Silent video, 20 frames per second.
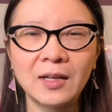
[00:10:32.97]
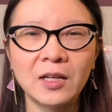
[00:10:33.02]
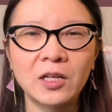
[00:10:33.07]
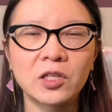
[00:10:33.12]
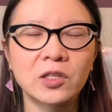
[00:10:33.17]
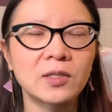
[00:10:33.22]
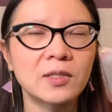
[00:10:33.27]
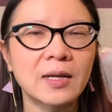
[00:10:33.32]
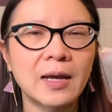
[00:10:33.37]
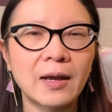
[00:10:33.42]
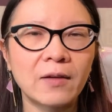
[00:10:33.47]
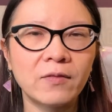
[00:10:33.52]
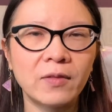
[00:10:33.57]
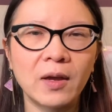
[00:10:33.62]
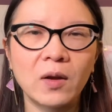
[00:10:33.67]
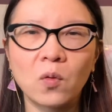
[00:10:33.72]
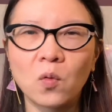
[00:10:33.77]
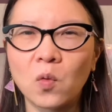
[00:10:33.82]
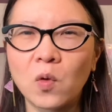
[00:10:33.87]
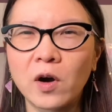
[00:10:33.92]
Just have
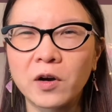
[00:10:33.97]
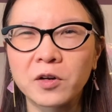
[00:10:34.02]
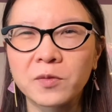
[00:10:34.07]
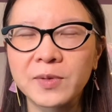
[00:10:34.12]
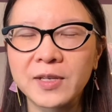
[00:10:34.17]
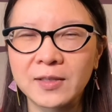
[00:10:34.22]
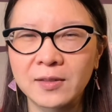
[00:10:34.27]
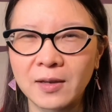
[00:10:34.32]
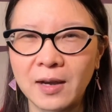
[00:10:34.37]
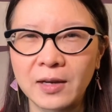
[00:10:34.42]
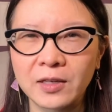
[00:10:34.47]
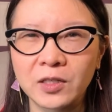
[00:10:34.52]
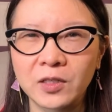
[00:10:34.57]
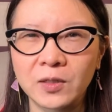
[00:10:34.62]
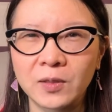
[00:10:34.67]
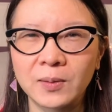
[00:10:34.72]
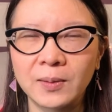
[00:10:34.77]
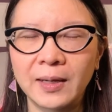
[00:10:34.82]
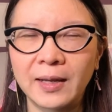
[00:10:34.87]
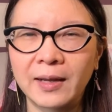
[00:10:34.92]
that water beside
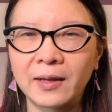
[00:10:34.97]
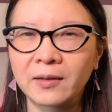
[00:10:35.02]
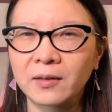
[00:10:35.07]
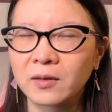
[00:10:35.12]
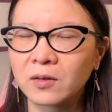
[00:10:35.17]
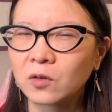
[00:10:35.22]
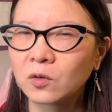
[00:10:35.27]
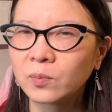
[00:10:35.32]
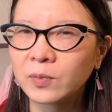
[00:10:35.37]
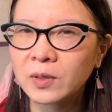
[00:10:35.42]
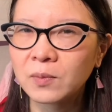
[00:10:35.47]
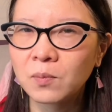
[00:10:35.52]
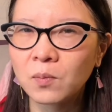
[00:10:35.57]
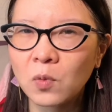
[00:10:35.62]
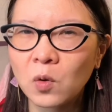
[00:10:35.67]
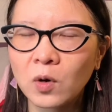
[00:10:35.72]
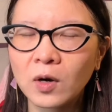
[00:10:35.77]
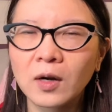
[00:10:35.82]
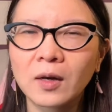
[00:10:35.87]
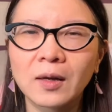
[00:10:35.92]
you and you'll be
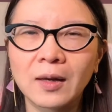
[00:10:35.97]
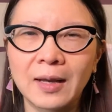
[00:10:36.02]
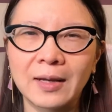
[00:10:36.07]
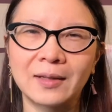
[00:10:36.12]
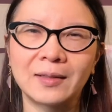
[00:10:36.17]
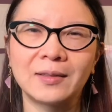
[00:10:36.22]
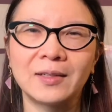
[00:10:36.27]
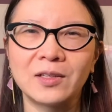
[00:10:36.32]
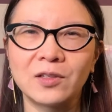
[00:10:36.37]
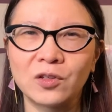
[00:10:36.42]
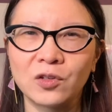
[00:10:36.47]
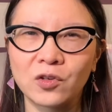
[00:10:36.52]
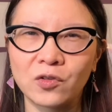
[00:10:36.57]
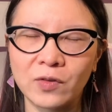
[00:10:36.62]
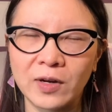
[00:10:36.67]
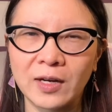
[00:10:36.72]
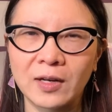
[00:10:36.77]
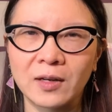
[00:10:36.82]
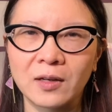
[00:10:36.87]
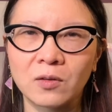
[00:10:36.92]
more likely to
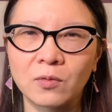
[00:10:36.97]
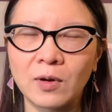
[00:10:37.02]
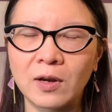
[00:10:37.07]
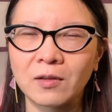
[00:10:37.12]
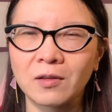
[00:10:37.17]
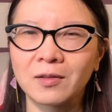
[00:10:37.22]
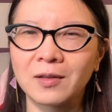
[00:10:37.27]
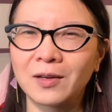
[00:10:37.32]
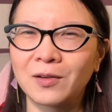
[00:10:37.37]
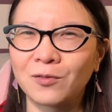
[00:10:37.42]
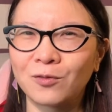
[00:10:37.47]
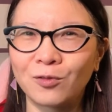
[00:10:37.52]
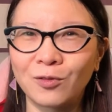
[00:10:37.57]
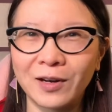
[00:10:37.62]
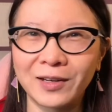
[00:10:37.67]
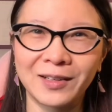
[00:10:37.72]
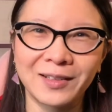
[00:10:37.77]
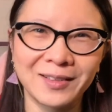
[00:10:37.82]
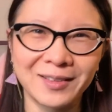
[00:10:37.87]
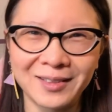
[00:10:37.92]
drink it rather than
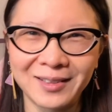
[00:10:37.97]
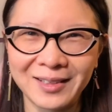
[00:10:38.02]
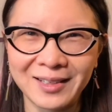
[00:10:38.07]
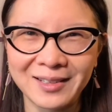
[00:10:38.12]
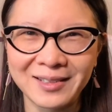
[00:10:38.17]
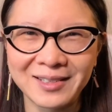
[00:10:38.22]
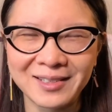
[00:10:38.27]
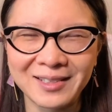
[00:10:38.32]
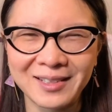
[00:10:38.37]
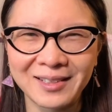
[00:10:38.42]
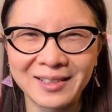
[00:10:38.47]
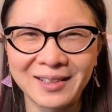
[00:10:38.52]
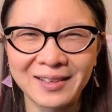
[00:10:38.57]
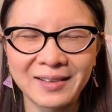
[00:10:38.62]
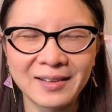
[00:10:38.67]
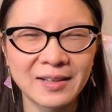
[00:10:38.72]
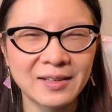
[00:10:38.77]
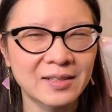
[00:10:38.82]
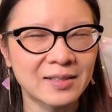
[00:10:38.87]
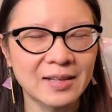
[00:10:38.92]
running to the kitchen.
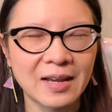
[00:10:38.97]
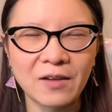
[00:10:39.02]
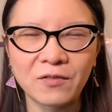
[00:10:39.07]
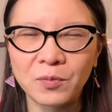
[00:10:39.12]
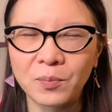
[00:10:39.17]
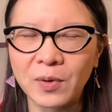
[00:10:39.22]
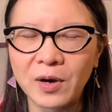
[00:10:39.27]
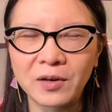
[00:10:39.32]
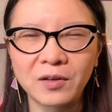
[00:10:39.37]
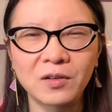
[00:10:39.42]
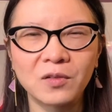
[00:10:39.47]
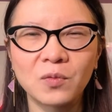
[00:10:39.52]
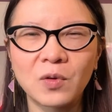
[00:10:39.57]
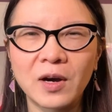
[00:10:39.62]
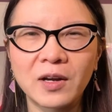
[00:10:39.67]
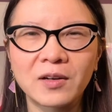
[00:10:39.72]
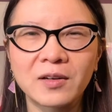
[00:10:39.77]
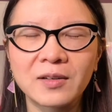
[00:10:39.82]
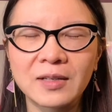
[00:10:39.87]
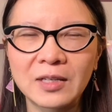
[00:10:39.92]
Just have a bottle of
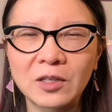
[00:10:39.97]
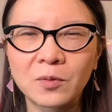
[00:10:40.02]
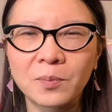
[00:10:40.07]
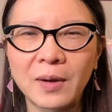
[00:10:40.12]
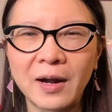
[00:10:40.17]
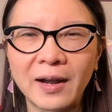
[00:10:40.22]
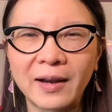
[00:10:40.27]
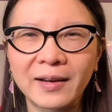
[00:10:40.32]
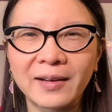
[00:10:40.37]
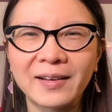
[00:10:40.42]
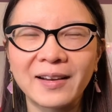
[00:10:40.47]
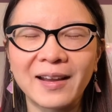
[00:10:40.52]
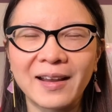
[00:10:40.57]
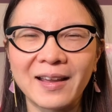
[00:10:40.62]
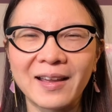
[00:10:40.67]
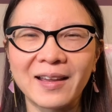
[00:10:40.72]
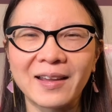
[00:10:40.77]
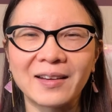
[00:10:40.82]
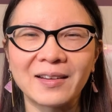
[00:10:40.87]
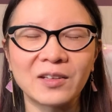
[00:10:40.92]
water nearby
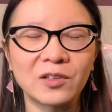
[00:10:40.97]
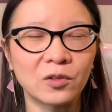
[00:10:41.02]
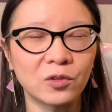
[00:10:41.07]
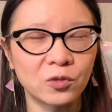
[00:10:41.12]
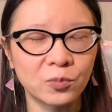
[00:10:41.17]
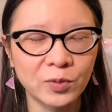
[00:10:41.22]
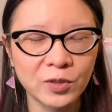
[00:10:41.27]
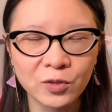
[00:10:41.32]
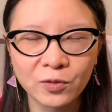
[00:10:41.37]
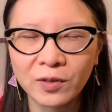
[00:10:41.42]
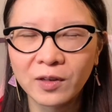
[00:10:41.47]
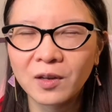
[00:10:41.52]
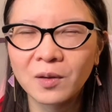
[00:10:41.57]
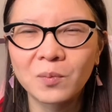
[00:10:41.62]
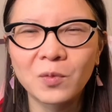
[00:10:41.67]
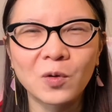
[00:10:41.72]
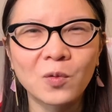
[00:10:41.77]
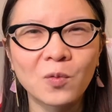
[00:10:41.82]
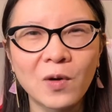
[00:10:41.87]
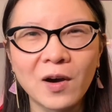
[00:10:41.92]
and you'll be drinking
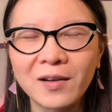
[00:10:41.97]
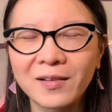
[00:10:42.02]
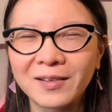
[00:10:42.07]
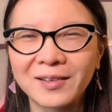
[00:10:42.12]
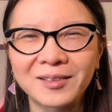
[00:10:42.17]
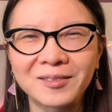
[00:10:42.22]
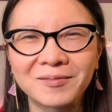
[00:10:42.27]
more water.